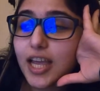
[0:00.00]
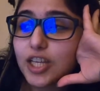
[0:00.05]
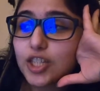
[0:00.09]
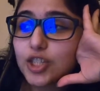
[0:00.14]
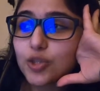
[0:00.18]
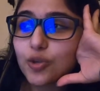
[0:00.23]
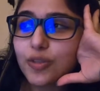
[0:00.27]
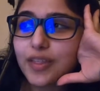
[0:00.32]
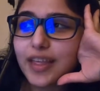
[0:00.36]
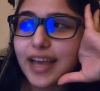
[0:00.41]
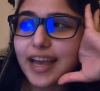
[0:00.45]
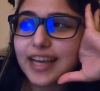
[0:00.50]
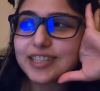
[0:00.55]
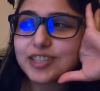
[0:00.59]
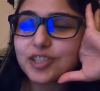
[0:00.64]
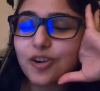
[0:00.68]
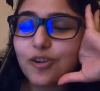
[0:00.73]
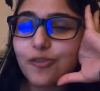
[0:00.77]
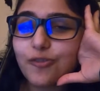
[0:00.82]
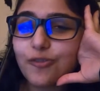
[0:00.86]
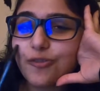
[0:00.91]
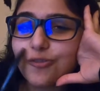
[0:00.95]
so that
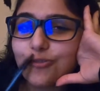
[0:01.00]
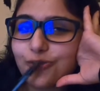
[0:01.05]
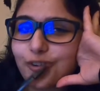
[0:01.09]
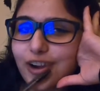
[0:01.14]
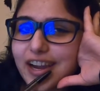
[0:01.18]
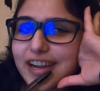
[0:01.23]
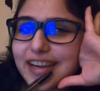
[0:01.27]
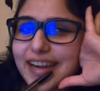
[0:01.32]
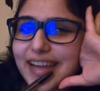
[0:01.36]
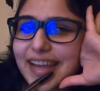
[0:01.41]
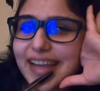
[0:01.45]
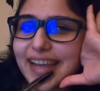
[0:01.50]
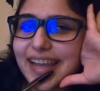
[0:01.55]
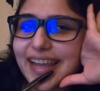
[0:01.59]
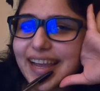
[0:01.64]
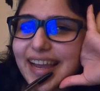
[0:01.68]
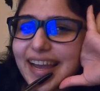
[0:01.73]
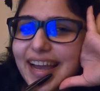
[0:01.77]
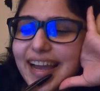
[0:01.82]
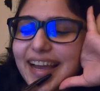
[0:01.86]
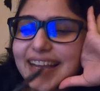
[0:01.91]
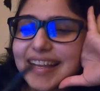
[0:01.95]
on Friday
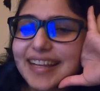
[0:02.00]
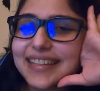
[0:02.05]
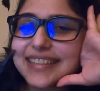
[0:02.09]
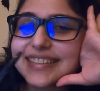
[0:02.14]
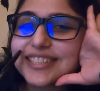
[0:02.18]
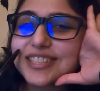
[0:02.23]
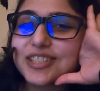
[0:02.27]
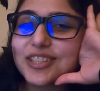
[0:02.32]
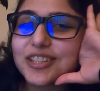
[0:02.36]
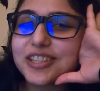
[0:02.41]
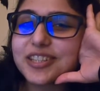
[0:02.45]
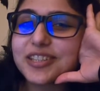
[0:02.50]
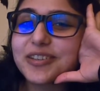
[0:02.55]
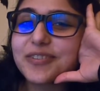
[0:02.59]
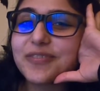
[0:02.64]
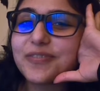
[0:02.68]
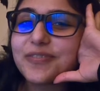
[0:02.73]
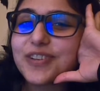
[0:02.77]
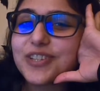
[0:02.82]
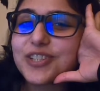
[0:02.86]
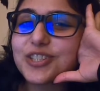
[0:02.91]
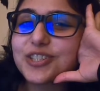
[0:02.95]
I can start
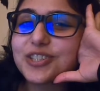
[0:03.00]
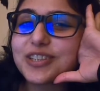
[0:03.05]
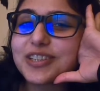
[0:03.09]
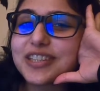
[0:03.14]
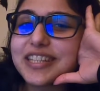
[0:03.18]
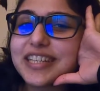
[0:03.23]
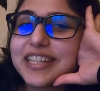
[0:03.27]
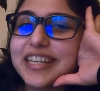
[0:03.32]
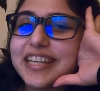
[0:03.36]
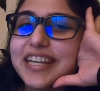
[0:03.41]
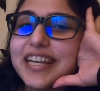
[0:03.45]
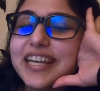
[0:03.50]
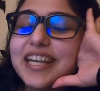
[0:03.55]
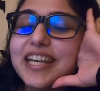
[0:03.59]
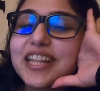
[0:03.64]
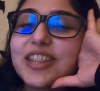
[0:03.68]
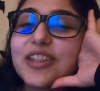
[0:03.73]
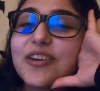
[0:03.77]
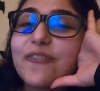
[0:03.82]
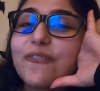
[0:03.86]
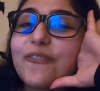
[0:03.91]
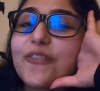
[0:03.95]
officially
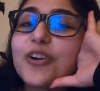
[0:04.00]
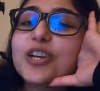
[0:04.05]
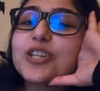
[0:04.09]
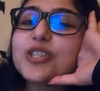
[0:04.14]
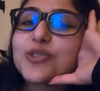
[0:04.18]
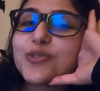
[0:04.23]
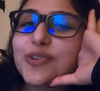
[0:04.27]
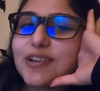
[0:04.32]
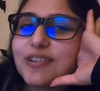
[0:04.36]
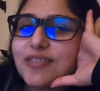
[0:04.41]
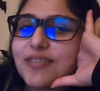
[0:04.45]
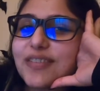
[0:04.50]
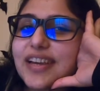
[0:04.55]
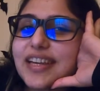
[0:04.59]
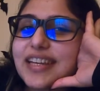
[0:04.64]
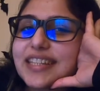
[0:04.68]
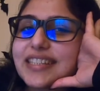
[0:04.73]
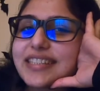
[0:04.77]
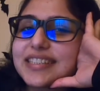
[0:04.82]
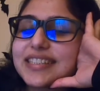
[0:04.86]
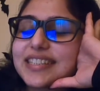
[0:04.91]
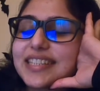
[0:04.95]
the first round of
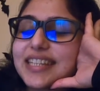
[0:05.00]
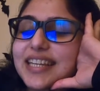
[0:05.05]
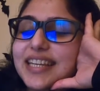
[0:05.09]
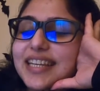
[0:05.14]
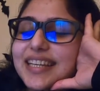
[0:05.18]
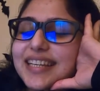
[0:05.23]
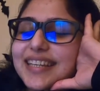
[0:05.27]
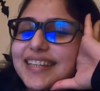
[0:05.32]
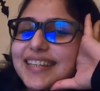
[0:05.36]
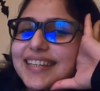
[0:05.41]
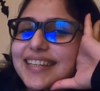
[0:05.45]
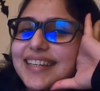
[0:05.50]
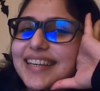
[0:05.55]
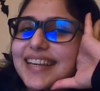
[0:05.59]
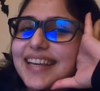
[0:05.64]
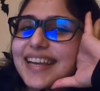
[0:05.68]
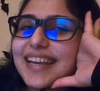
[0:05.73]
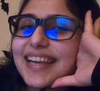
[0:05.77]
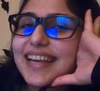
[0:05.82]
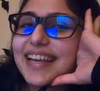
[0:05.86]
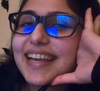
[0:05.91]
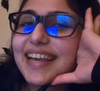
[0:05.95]
edits.
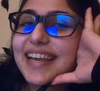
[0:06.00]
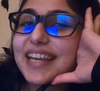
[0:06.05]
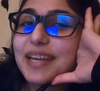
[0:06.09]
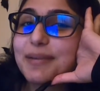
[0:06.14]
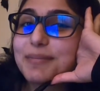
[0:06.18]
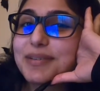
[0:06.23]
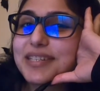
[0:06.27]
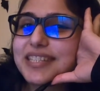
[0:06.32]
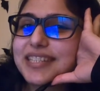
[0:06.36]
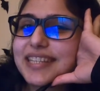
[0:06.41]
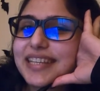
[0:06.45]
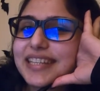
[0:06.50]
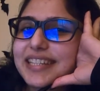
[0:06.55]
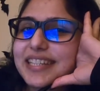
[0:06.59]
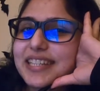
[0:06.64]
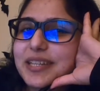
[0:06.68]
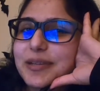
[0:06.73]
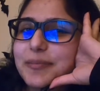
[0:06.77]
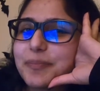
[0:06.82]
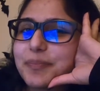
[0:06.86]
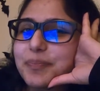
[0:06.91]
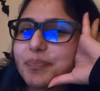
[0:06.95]
I'm
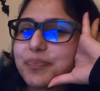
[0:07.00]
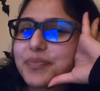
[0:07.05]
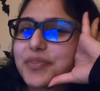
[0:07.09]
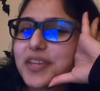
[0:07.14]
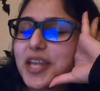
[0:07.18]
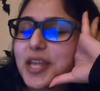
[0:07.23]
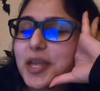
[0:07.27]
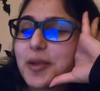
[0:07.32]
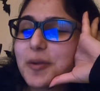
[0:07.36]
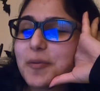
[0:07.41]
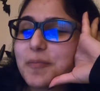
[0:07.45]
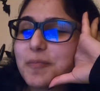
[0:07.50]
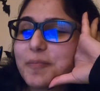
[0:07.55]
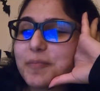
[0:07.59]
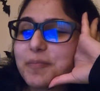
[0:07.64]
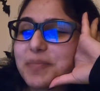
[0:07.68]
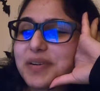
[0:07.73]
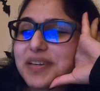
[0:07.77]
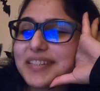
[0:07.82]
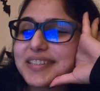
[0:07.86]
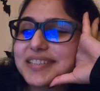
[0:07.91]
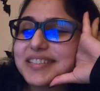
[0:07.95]
excited.
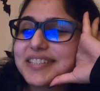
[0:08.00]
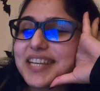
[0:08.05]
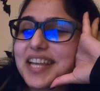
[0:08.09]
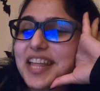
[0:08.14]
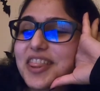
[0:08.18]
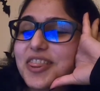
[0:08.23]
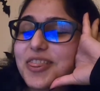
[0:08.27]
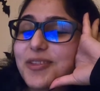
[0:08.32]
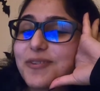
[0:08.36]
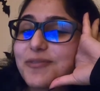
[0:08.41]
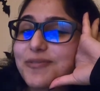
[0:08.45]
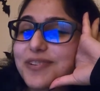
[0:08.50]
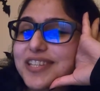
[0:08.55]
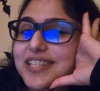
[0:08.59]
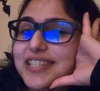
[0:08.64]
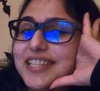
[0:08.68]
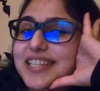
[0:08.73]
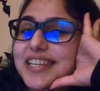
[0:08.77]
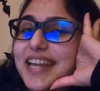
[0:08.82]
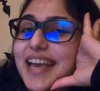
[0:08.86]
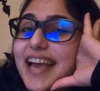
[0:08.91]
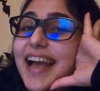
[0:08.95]
But the
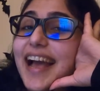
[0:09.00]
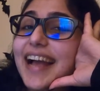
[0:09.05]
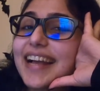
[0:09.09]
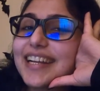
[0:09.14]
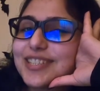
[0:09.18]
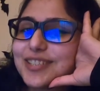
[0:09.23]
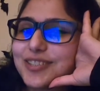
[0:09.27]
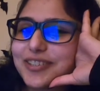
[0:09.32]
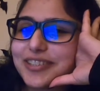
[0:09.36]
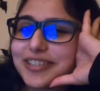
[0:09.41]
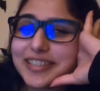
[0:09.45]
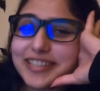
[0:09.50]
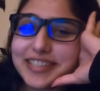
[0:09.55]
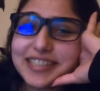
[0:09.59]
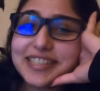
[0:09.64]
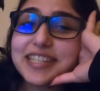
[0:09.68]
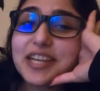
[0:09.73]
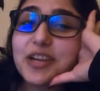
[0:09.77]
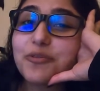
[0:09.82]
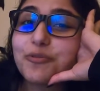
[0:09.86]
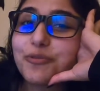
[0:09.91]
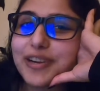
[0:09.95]
reason I started
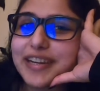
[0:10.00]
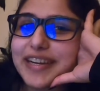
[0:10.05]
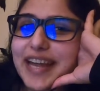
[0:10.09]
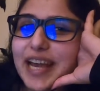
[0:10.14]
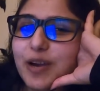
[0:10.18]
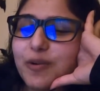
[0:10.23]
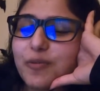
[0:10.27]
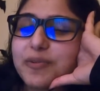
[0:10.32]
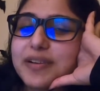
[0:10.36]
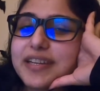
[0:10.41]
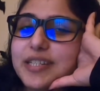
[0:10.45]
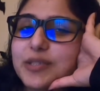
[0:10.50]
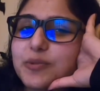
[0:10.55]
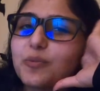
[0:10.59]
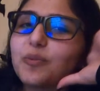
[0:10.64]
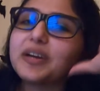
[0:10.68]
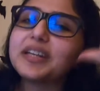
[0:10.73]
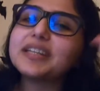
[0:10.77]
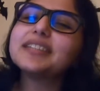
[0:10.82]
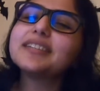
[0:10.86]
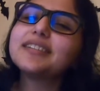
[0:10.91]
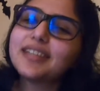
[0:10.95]
this right now is
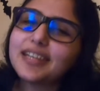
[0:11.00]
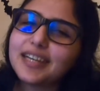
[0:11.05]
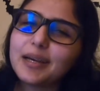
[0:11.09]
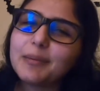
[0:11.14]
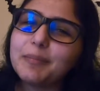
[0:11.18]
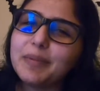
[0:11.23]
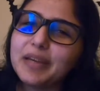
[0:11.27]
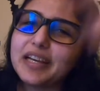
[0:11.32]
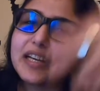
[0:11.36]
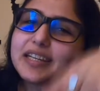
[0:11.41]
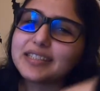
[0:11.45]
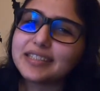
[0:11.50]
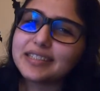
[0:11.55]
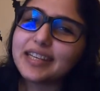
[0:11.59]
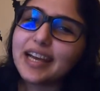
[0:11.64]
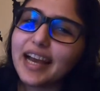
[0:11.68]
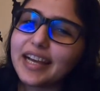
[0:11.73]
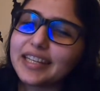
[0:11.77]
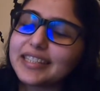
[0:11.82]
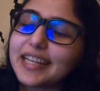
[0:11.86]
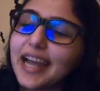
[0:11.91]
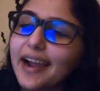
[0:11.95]
one, because
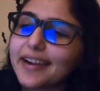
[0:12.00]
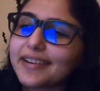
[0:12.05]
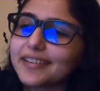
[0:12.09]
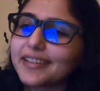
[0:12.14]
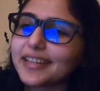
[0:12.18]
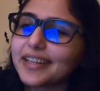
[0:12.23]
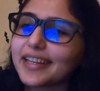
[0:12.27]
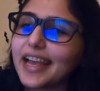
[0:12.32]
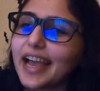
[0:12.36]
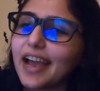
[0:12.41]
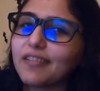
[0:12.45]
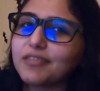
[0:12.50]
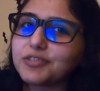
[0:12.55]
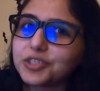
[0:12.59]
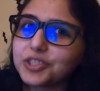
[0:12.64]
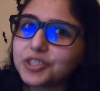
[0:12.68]
I technically have